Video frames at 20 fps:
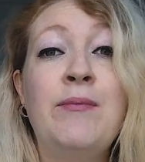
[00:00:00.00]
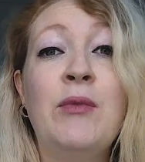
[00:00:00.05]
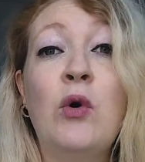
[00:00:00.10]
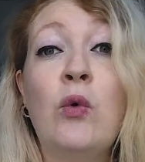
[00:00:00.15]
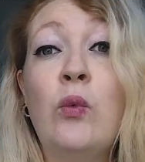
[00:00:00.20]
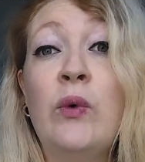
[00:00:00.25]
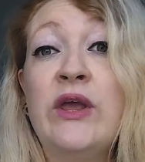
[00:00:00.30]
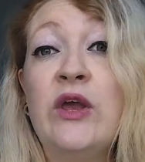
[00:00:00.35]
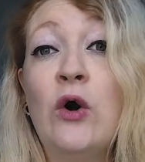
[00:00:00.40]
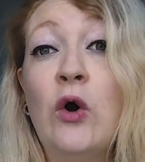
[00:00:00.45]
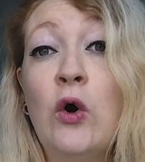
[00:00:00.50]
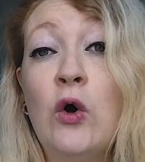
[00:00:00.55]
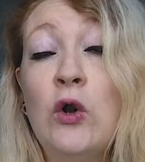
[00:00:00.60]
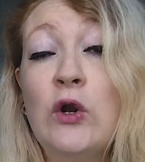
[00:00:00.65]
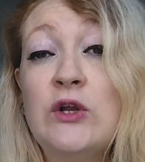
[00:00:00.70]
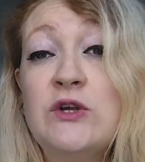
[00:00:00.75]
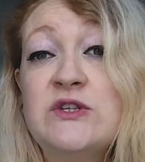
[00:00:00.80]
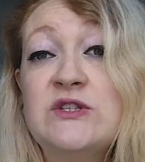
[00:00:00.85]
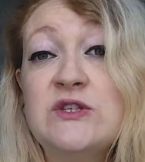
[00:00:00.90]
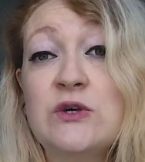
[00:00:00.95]
We
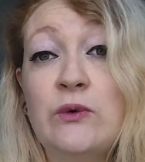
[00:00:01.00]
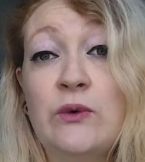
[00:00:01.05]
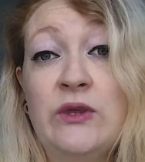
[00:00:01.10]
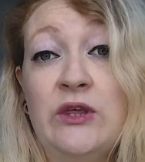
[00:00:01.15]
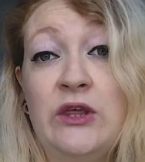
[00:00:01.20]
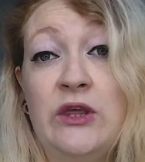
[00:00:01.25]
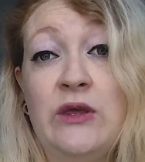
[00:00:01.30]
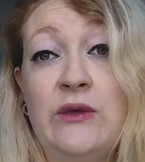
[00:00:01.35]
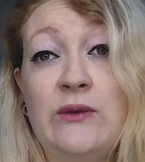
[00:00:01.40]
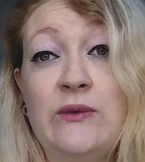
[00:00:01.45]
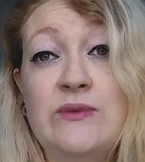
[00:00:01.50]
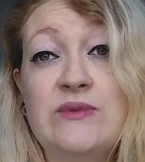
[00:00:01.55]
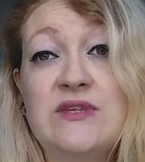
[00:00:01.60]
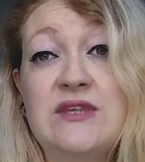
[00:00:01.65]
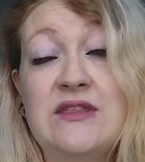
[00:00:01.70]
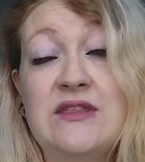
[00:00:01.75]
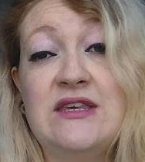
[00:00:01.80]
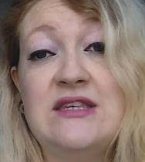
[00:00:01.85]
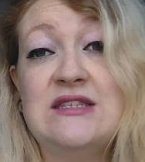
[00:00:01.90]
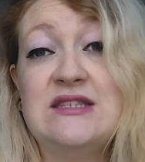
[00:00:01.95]
also use
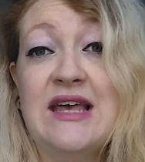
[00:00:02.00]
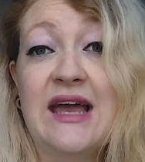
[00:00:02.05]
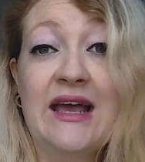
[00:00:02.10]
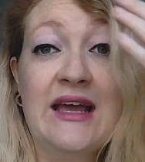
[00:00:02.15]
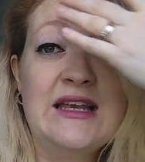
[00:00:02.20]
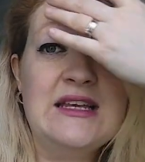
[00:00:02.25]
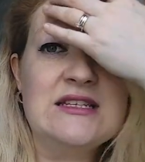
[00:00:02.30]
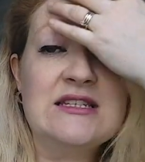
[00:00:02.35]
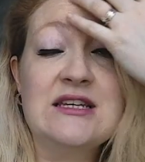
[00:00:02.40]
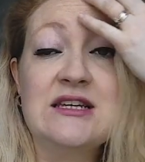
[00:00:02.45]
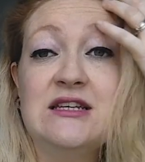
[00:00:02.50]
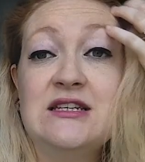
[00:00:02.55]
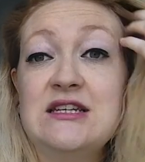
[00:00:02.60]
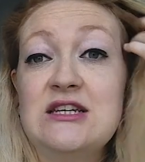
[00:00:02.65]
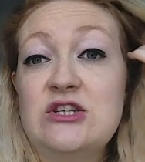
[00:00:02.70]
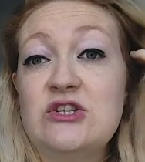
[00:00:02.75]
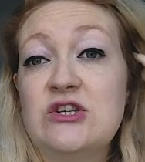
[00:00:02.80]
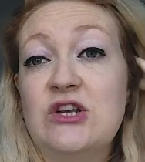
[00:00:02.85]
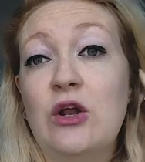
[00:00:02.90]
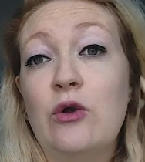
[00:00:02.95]
second
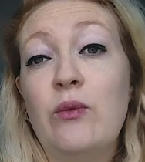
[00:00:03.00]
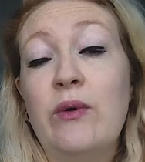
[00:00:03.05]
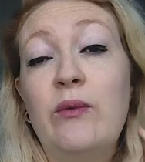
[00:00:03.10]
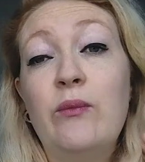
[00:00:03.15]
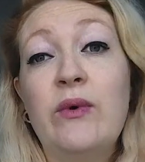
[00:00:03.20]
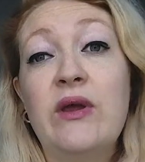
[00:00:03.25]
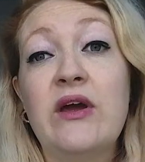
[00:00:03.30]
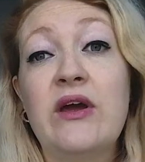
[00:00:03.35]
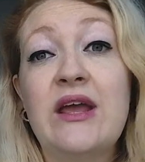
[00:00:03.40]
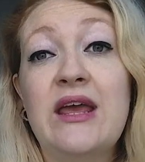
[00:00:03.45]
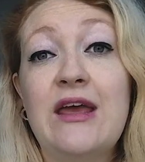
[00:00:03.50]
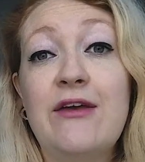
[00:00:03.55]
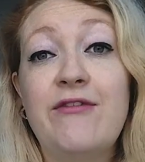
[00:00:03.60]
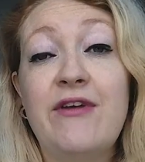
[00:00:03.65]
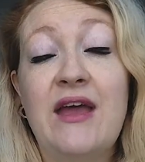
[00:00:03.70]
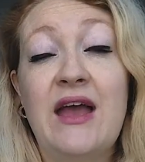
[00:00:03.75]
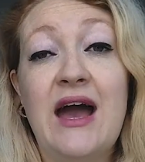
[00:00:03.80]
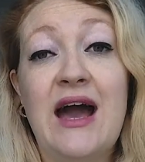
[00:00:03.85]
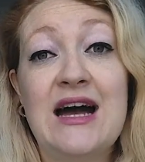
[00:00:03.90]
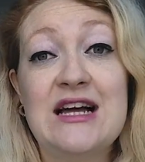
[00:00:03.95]
conditional when we are
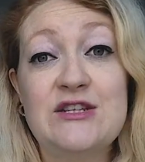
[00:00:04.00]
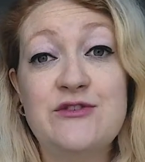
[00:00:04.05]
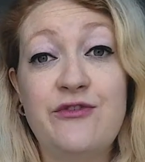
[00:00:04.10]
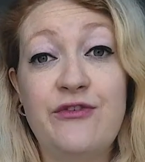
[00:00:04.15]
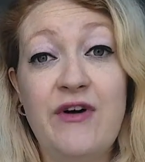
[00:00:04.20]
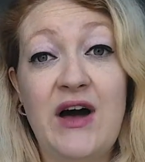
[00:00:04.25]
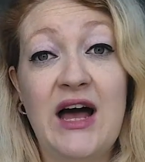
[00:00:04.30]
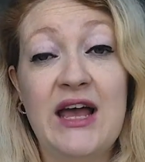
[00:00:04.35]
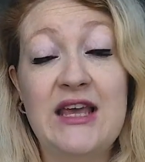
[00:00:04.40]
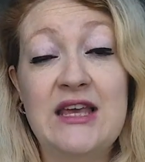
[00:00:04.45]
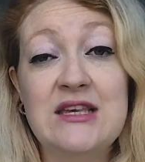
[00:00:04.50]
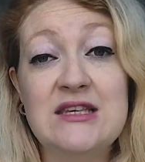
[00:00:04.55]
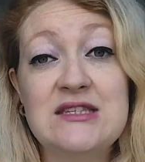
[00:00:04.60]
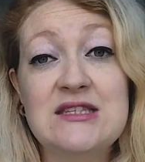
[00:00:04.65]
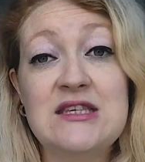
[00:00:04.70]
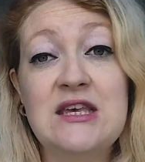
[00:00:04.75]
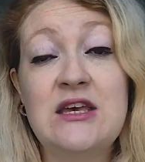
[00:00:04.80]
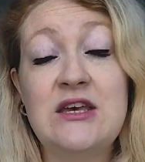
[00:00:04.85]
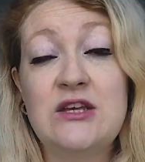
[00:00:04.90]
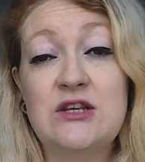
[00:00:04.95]
giving
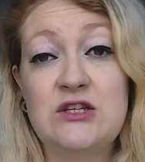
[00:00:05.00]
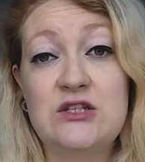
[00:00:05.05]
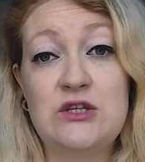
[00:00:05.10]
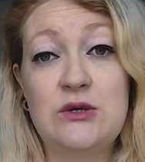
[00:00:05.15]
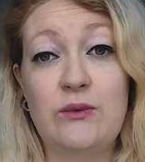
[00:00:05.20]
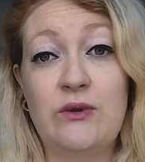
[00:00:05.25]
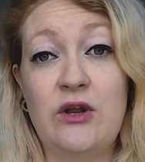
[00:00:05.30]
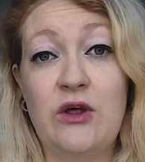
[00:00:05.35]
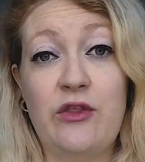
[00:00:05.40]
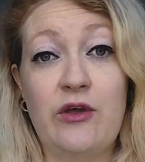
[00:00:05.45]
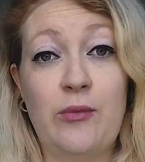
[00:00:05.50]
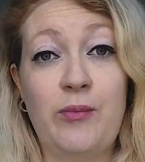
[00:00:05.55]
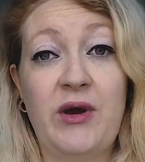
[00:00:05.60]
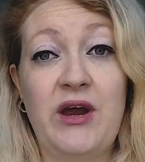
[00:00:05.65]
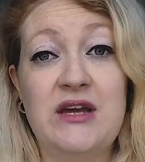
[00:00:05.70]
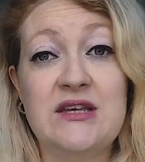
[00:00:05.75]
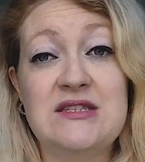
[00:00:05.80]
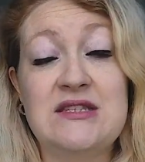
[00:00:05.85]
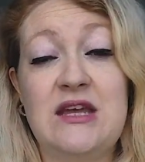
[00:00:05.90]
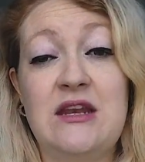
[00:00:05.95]
advice to another
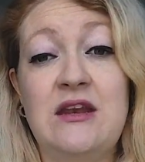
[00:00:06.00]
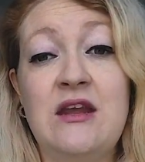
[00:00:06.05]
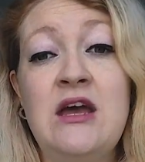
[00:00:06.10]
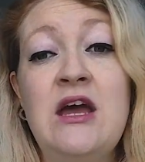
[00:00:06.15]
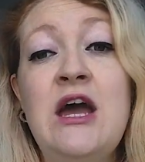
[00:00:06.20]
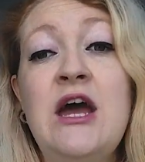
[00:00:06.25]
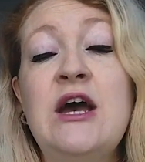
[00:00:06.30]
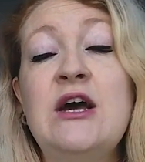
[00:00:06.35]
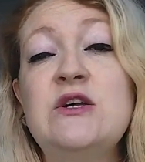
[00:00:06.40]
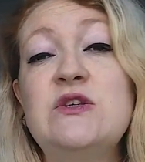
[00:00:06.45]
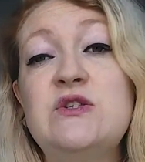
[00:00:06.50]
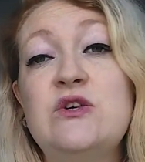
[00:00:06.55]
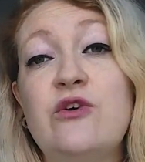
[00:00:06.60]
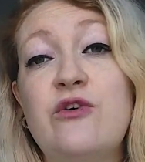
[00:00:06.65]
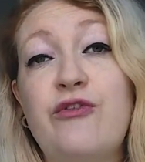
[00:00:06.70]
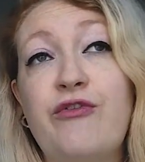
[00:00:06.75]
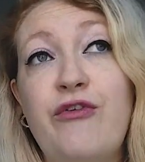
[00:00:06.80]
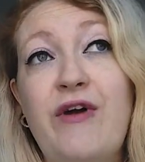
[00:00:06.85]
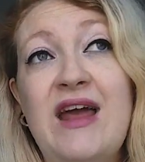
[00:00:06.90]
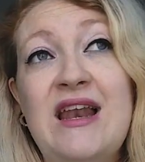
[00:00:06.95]
person. So your
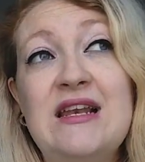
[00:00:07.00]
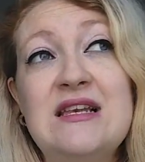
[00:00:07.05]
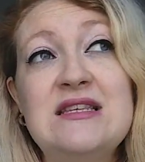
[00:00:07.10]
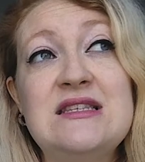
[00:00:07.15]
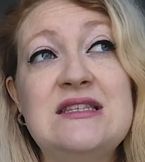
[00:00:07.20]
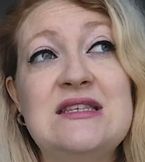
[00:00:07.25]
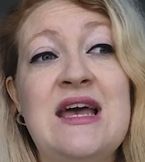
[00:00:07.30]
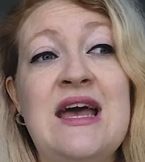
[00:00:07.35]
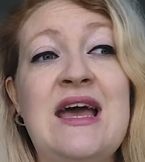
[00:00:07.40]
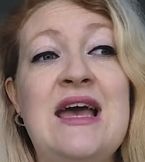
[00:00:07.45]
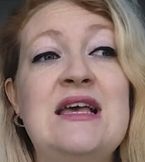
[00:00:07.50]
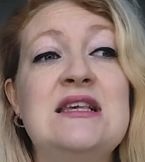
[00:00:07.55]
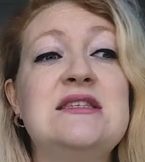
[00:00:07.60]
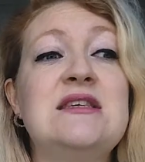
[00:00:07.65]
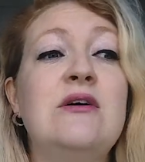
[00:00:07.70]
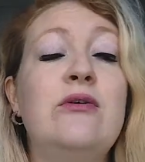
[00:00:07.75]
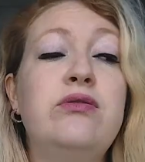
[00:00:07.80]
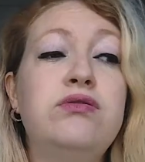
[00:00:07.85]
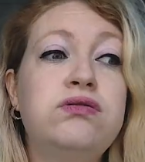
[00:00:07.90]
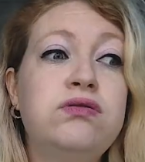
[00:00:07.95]
friend says,
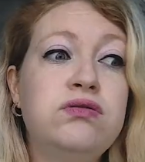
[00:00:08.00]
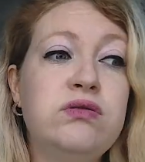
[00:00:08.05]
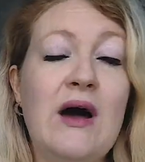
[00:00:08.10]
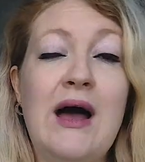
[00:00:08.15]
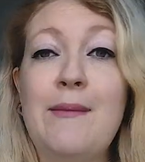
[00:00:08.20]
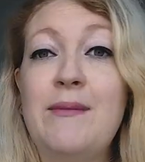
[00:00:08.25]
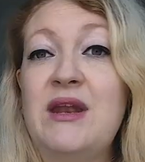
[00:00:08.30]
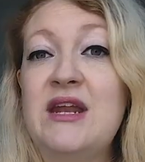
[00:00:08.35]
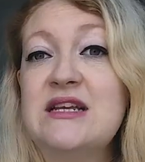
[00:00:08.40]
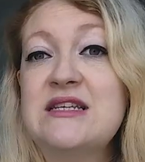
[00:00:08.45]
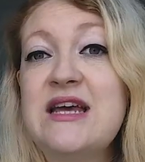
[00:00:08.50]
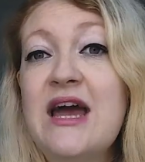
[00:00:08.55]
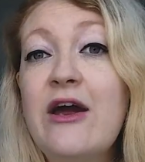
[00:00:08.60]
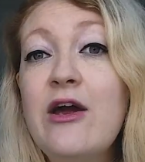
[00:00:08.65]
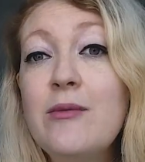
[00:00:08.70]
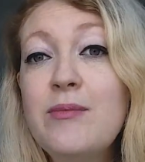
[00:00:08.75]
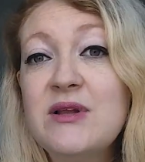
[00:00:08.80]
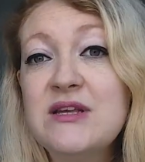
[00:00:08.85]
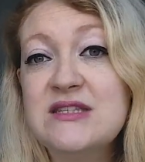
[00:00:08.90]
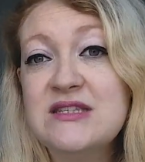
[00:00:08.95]
I'm in a
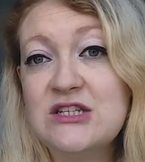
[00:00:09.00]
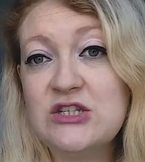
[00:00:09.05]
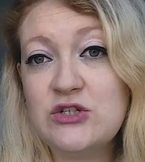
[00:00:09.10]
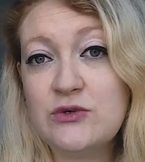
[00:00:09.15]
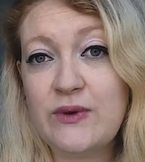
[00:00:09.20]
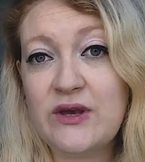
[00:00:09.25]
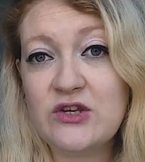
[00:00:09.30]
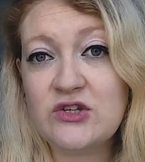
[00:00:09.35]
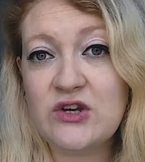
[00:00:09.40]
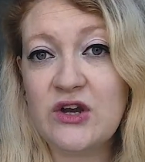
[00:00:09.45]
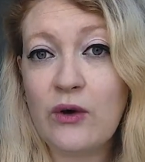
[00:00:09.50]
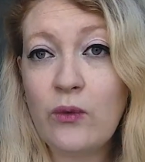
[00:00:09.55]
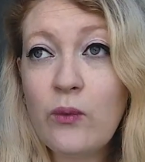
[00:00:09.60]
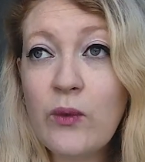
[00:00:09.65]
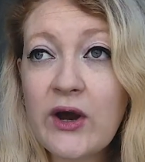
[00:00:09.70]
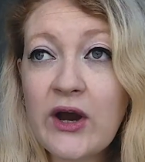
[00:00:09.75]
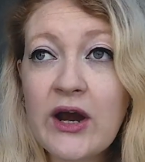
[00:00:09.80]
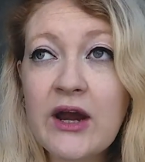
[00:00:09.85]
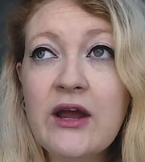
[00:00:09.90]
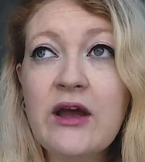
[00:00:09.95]
terrible situation at
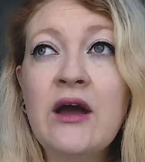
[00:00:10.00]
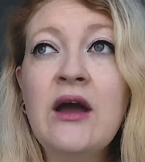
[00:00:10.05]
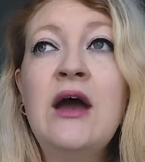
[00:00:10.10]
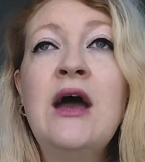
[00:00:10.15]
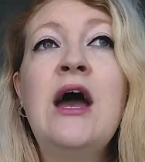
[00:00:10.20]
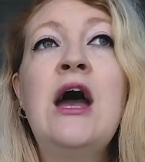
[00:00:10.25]
work.